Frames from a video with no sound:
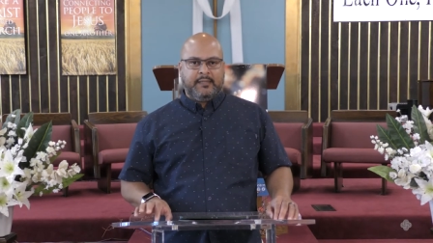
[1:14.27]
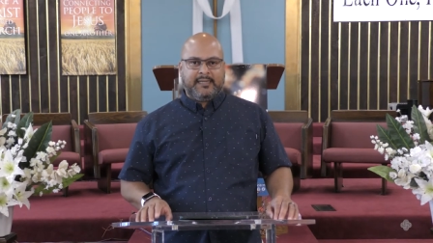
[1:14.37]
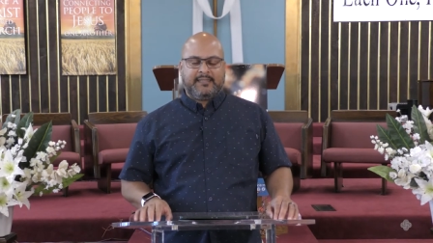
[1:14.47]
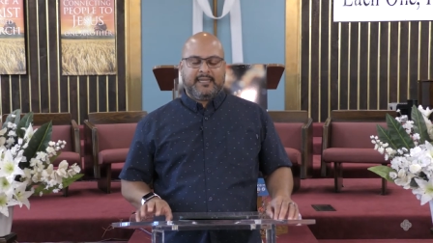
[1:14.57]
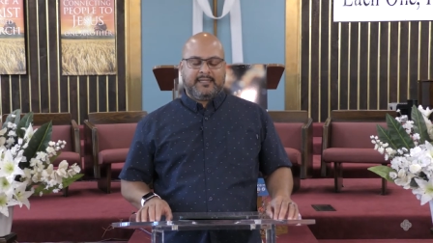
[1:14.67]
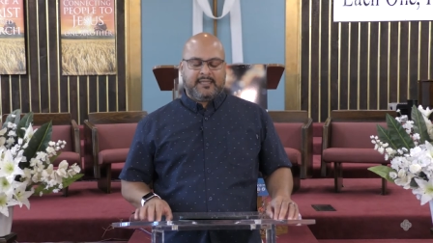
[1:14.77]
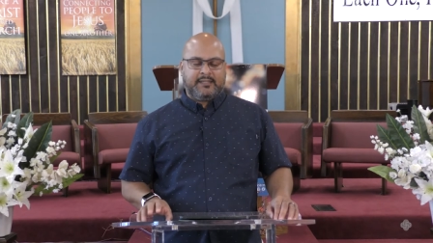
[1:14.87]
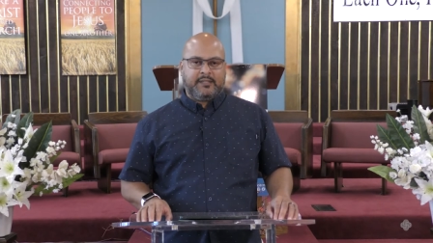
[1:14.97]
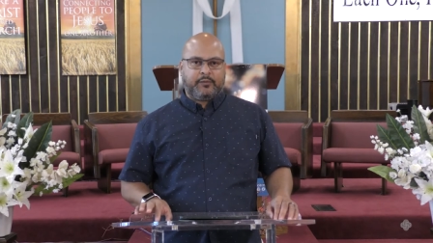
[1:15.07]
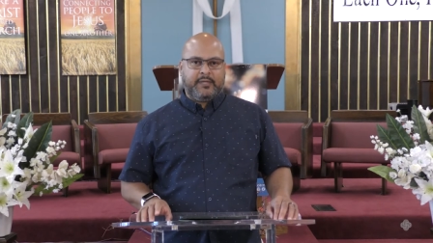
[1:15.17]
That's at
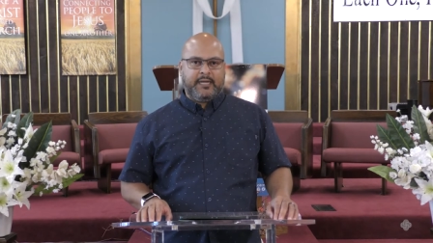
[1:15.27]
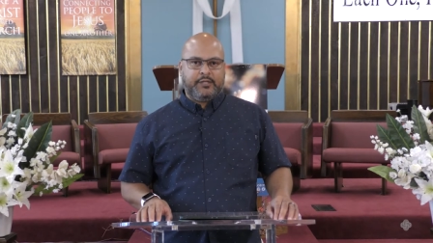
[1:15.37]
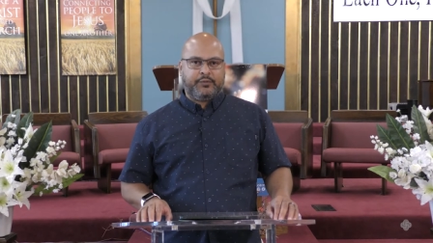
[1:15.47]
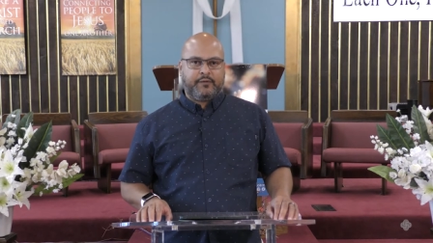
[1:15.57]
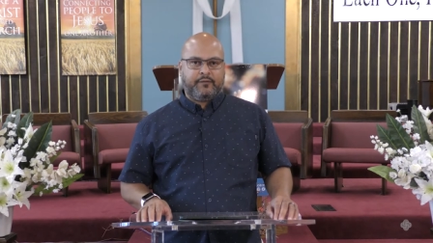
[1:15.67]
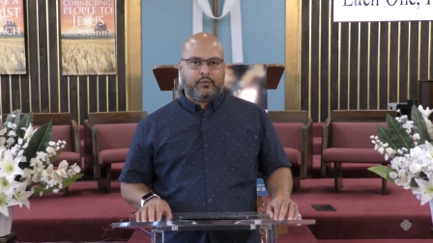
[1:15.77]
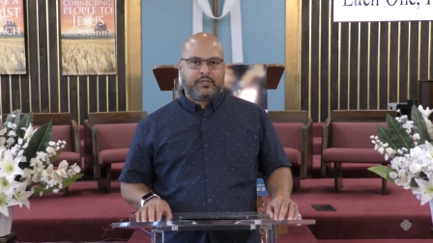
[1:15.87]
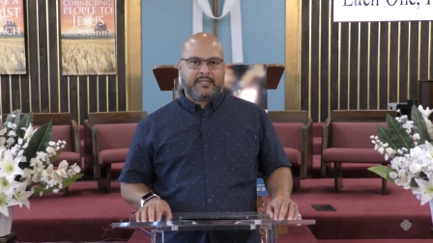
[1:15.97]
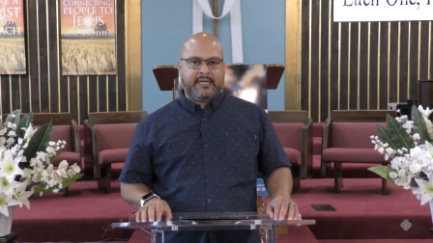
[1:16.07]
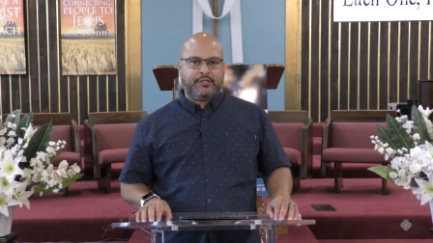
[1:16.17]
6300
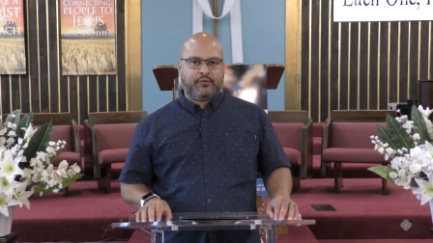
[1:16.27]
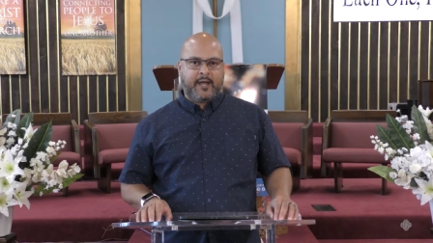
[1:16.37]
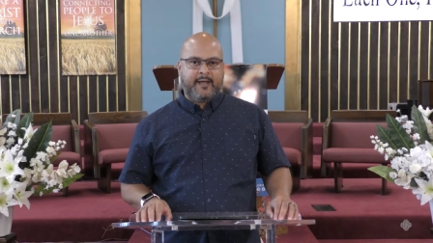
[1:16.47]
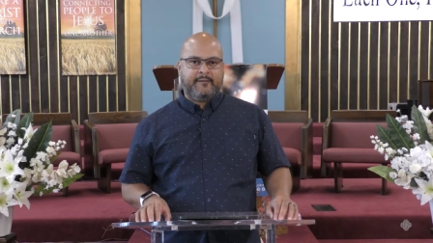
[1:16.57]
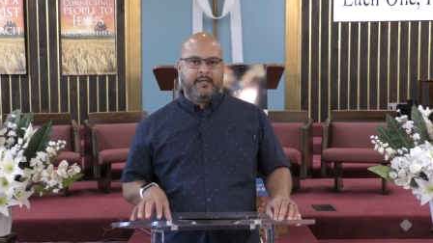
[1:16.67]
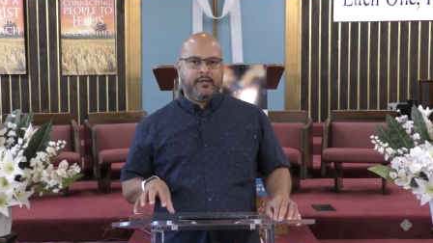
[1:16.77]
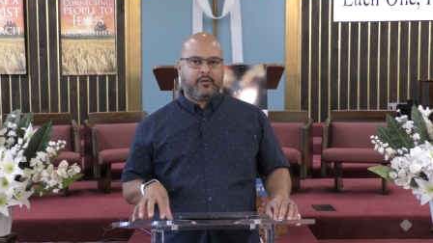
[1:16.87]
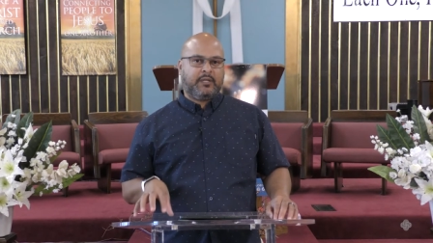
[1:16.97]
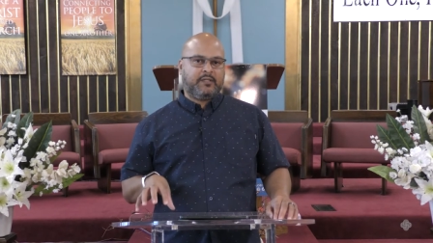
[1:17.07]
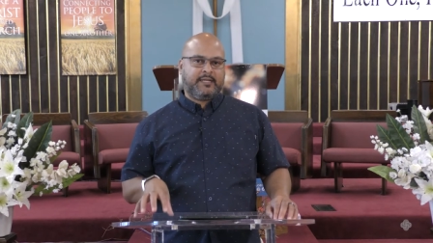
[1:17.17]
Forest Lawn Drive
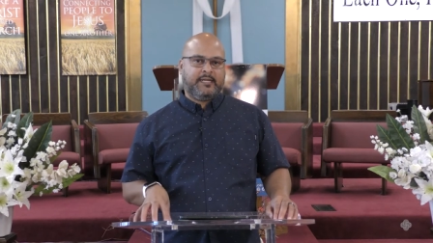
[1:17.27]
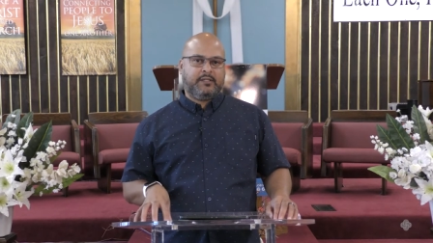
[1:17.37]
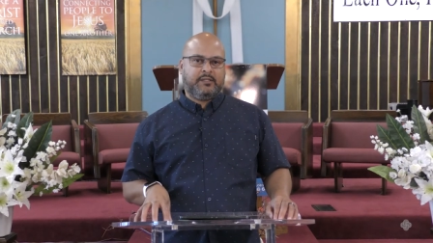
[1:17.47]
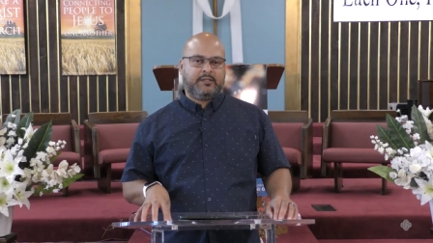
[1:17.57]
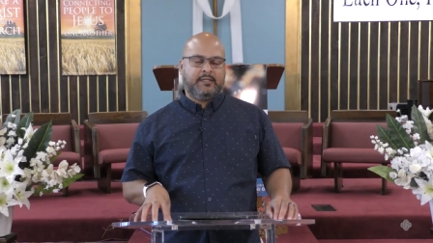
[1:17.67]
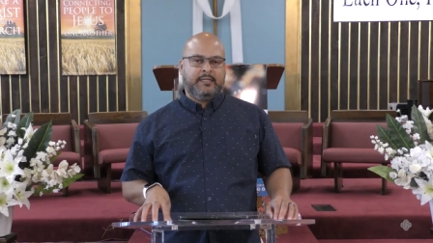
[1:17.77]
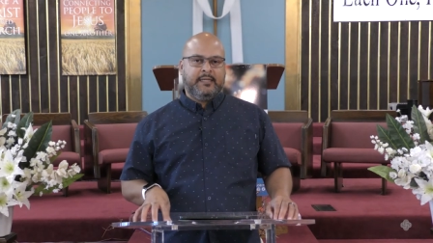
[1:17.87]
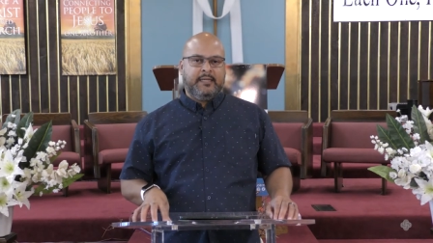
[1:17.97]
here in Los Angeles,